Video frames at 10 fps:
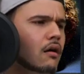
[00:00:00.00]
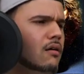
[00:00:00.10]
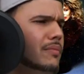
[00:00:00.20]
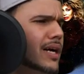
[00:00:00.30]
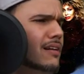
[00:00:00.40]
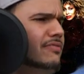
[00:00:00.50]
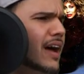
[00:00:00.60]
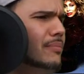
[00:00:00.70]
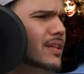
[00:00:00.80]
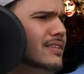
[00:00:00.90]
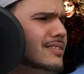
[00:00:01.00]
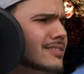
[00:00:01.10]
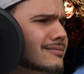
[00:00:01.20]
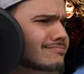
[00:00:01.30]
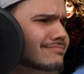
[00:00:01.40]
Oh my God,
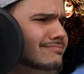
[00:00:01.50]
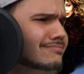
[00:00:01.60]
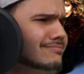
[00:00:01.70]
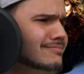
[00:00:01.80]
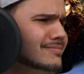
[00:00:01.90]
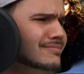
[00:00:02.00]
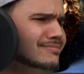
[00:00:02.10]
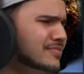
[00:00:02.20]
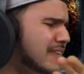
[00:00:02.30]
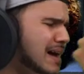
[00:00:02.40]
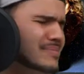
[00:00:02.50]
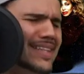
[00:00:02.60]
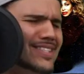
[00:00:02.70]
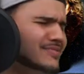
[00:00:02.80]
fabulous. Fabulous,